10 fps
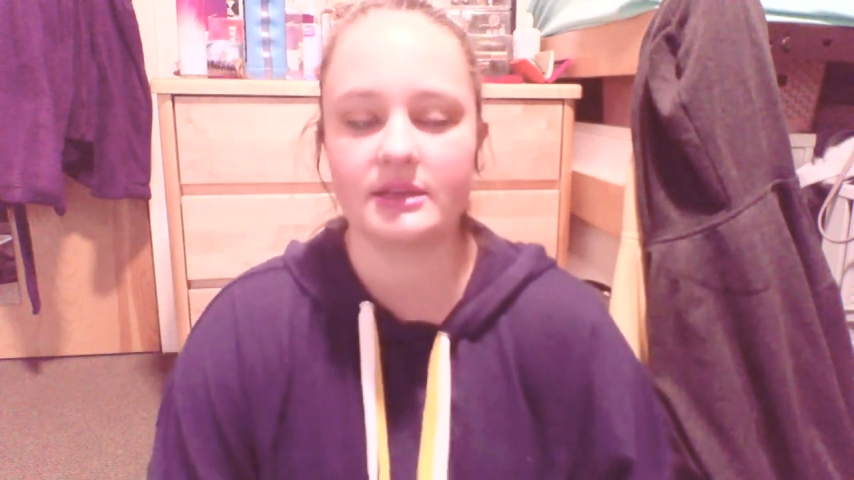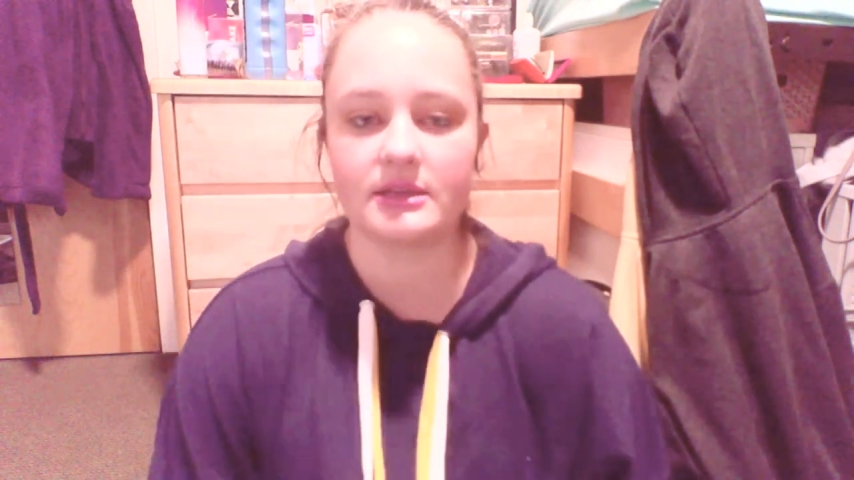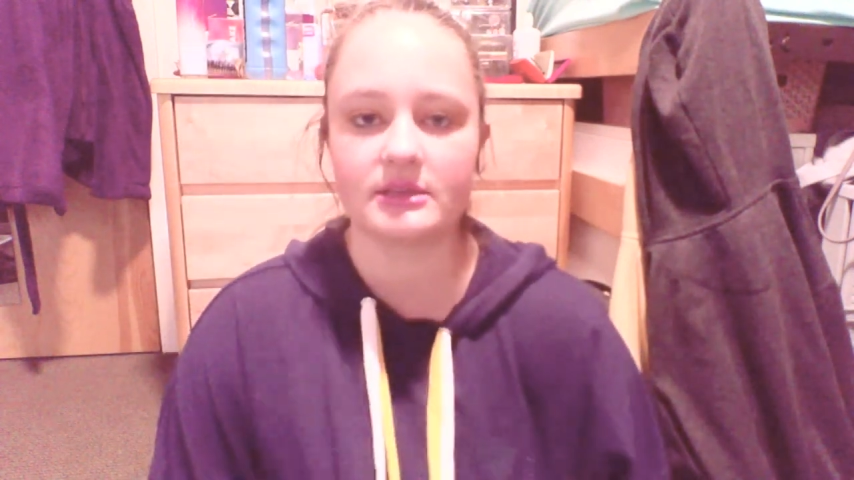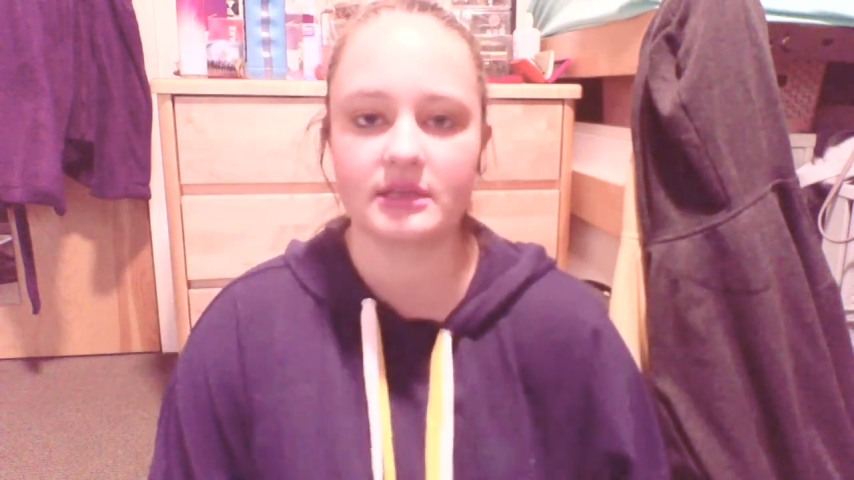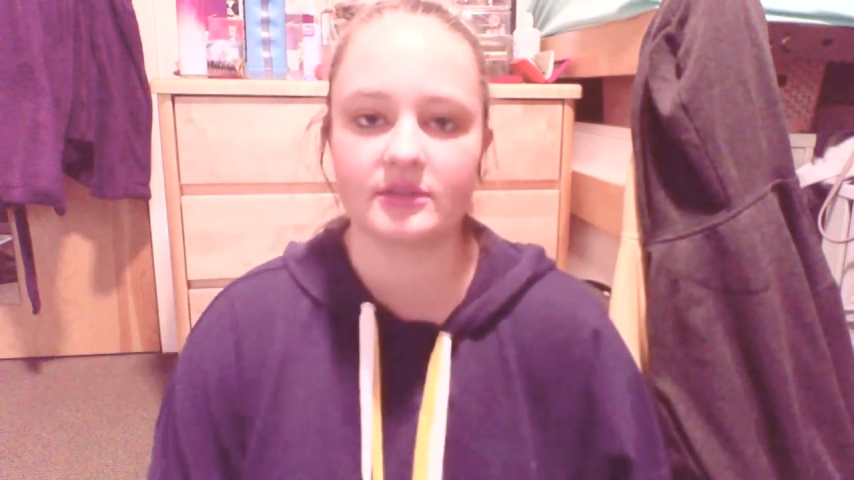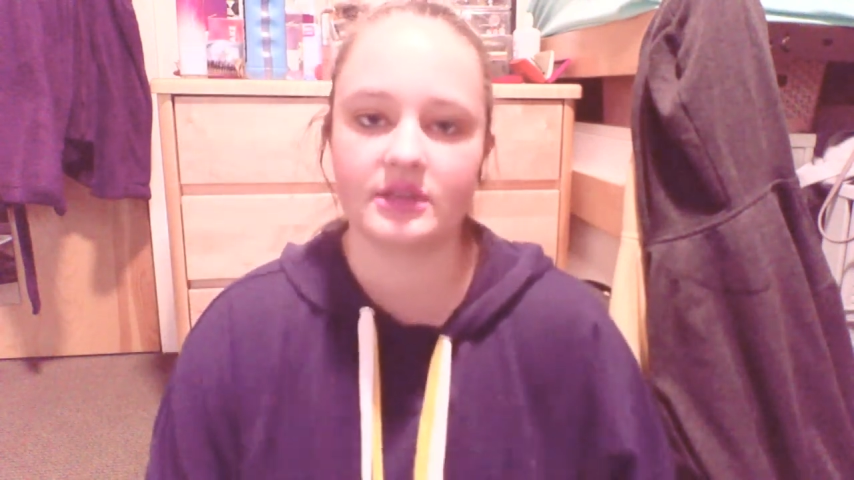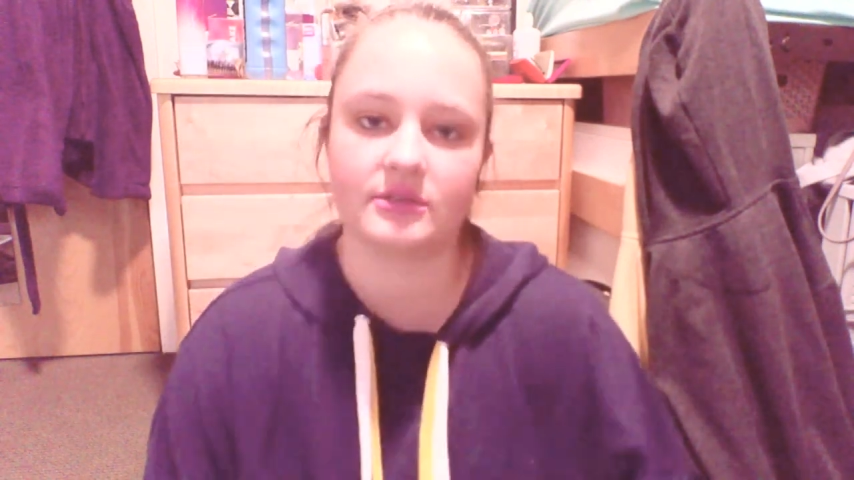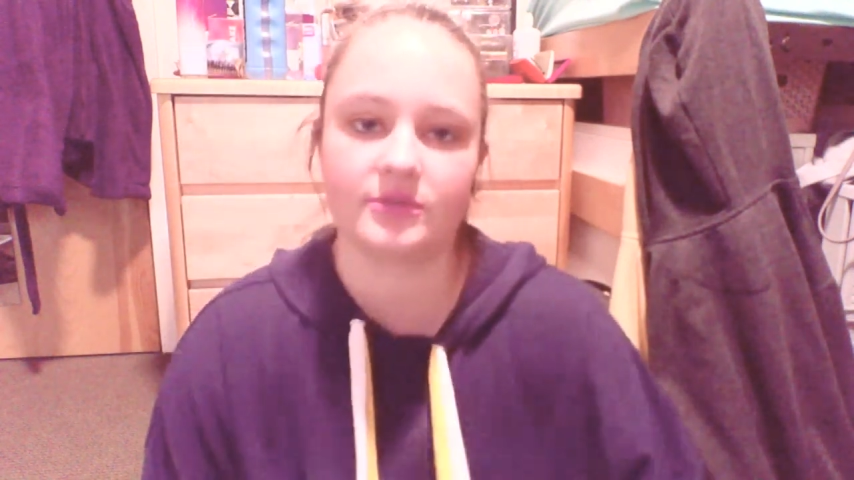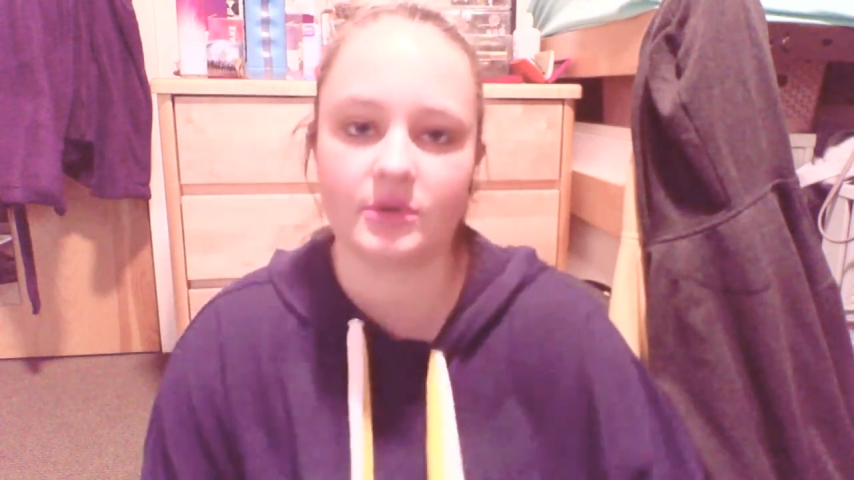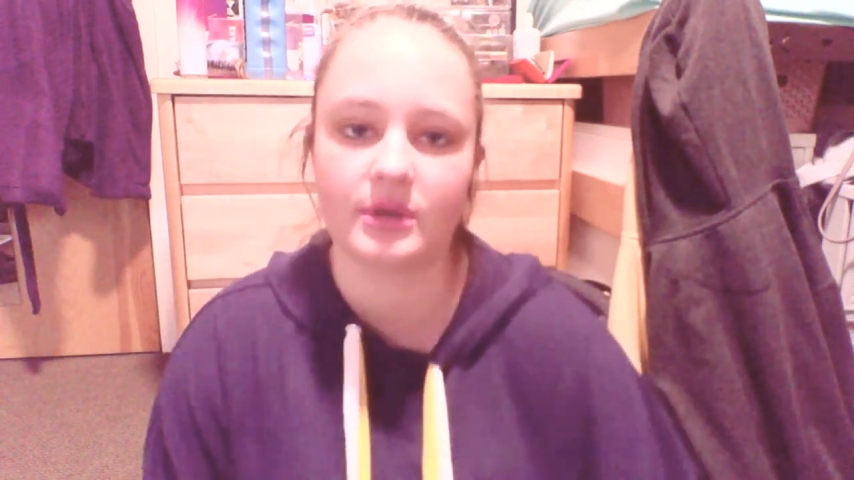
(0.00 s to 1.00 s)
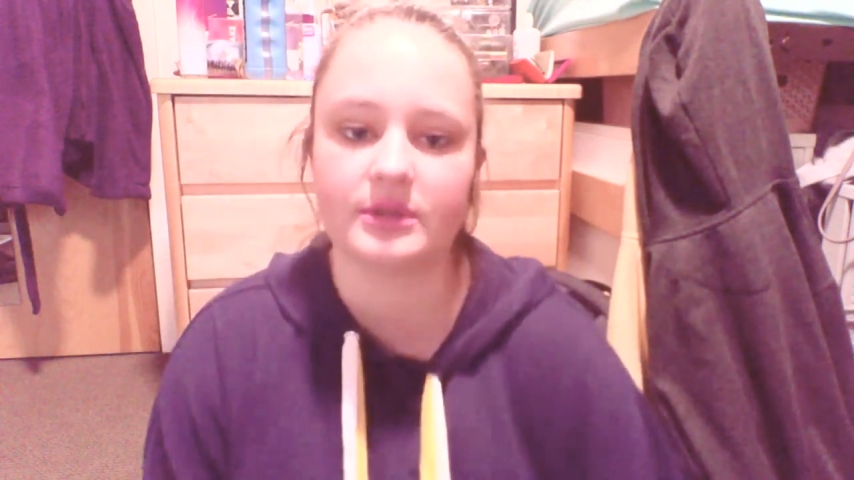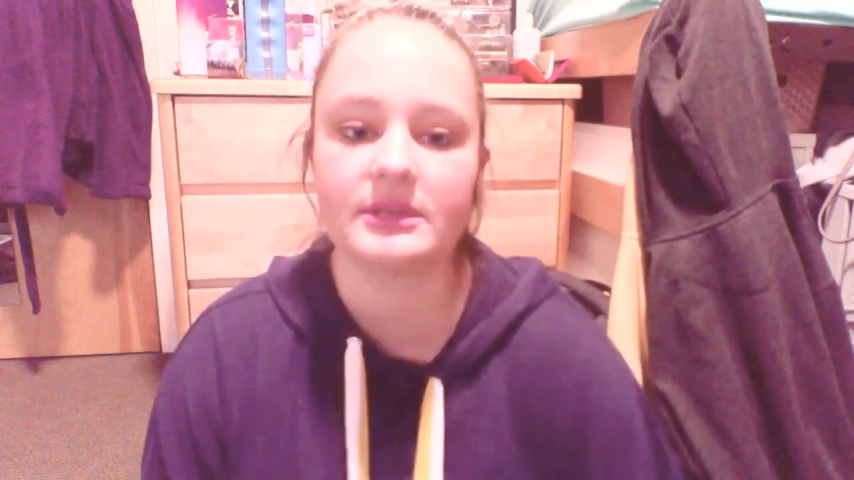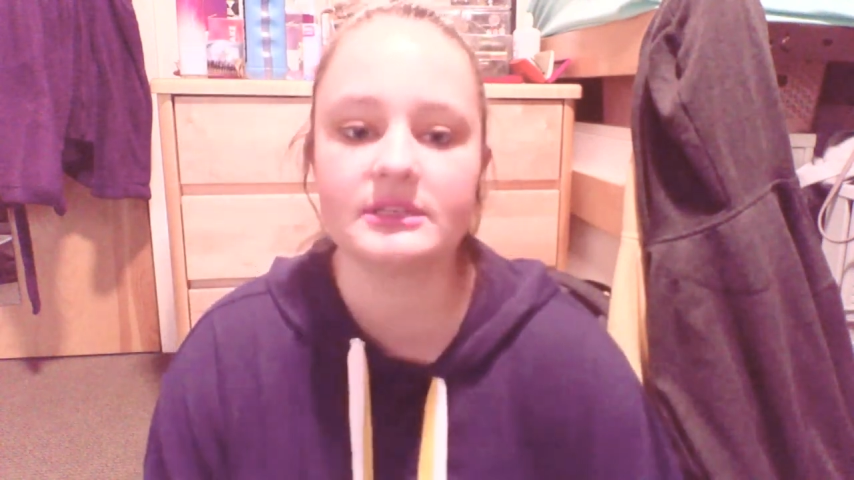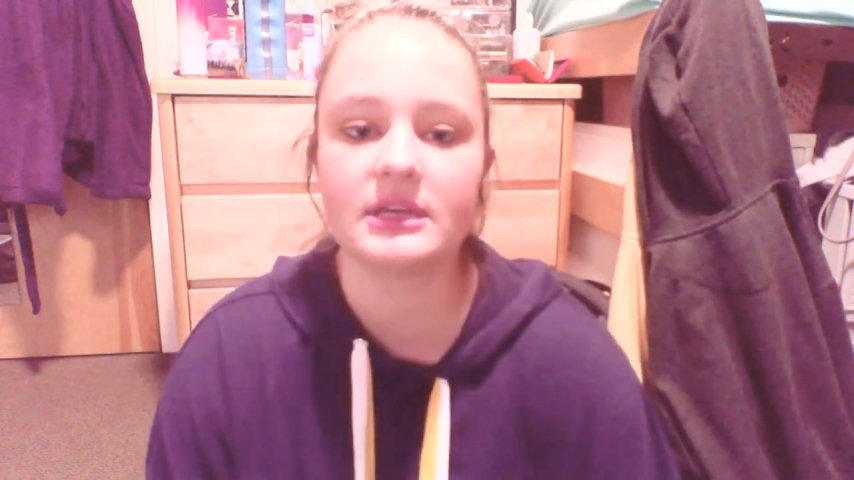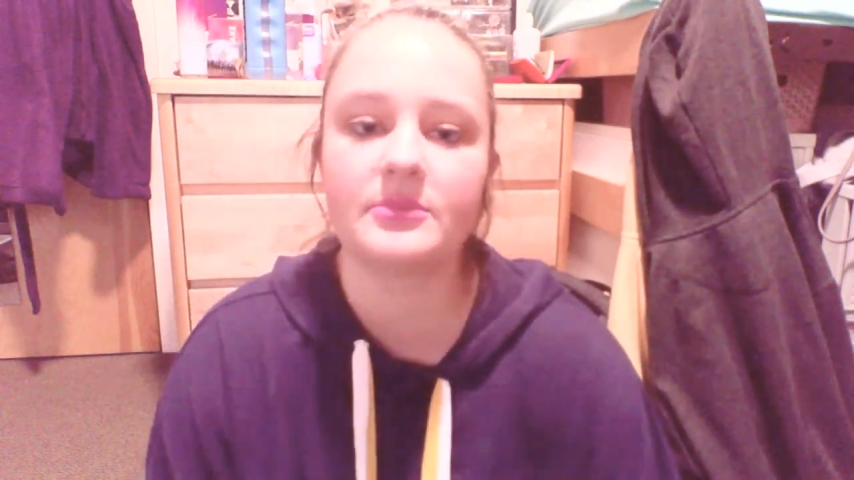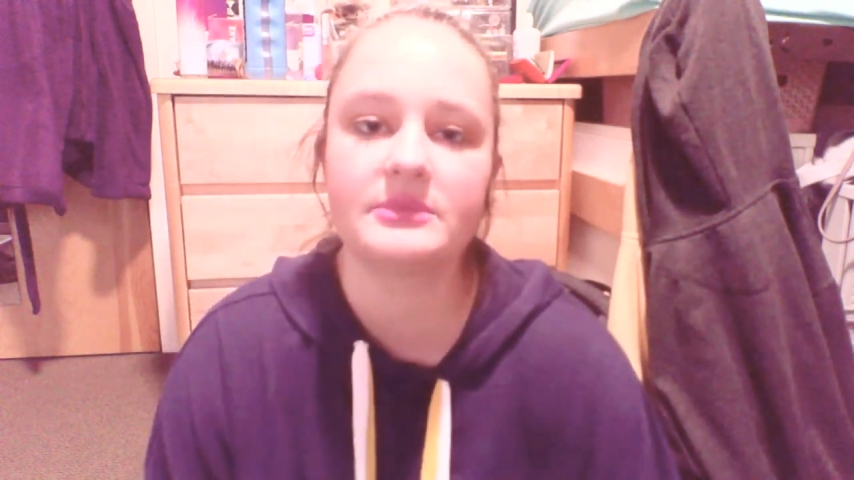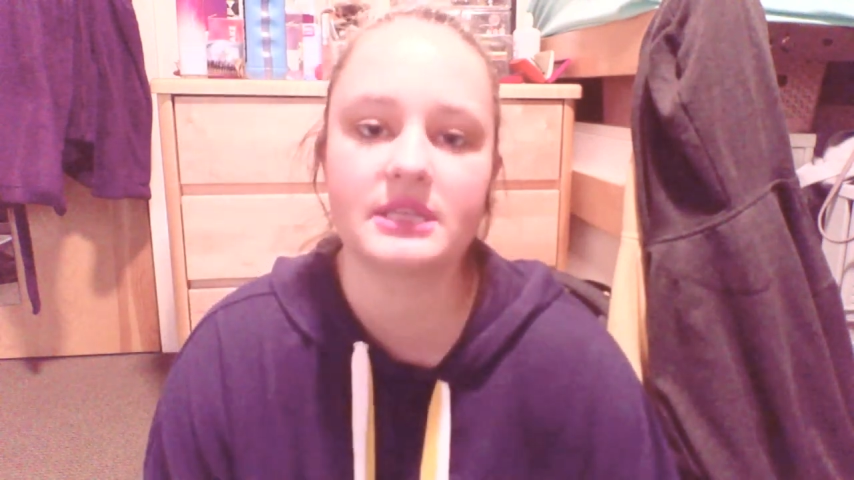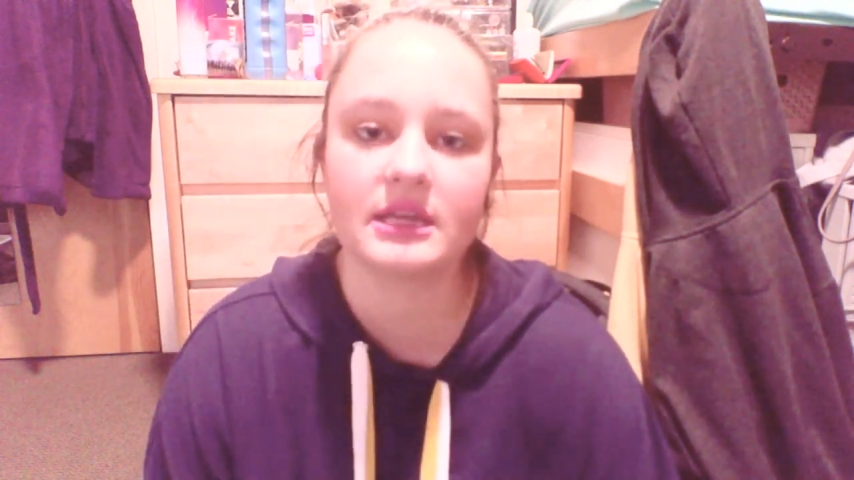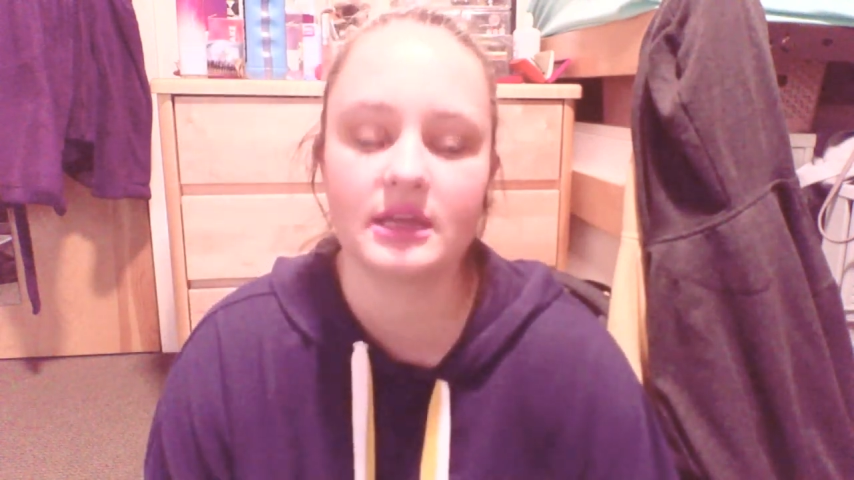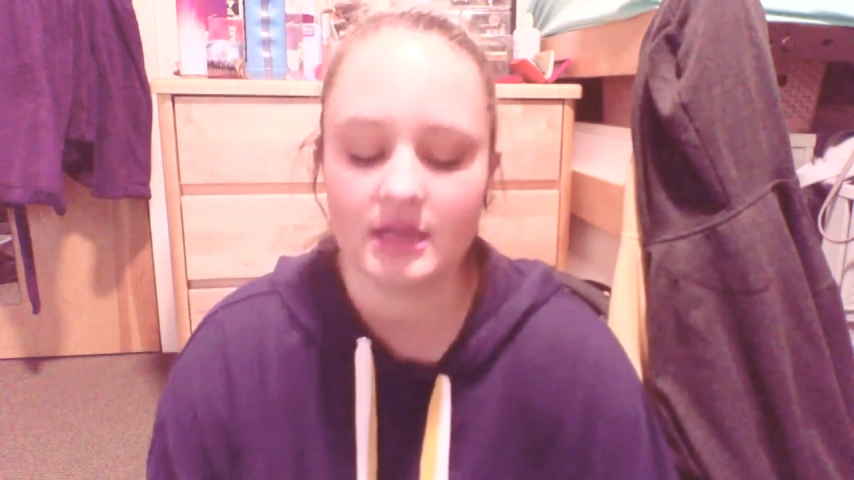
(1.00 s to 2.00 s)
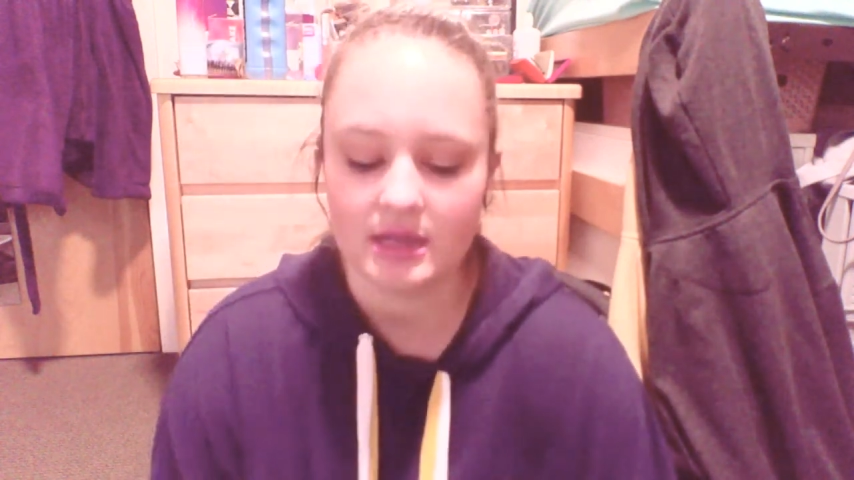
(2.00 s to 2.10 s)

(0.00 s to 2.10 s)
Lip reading: is everything for this update.